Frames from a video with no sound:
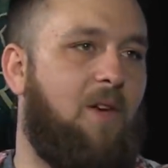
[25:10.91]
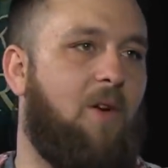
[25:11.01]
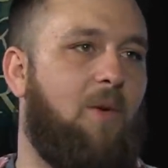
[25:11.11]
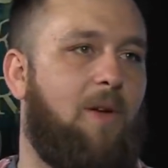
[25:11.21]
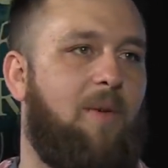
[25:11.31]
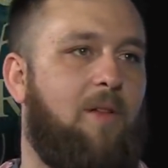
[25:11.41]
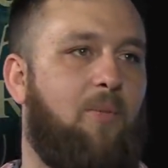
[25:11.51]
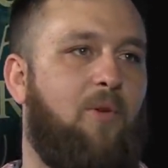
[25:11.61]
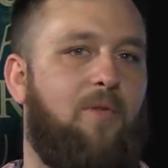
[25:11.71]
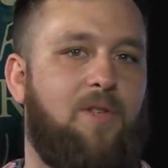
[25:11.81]
you know, I mean, the
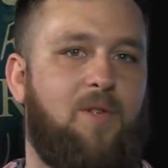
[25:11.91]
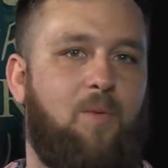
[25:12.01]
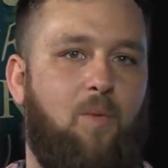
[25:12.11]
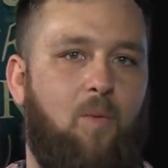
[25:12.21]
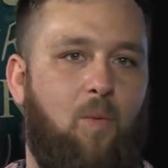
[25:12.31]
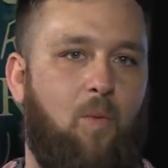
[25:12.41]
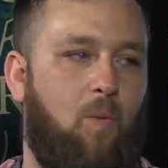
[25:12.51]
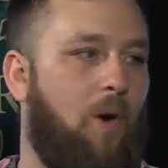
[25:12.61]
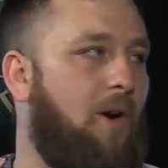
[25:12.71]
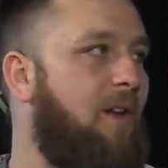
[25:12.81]
proof is
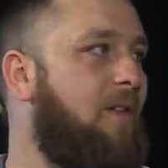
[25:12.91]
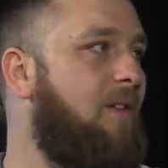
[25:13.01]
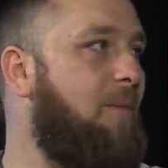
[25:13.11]
where it is.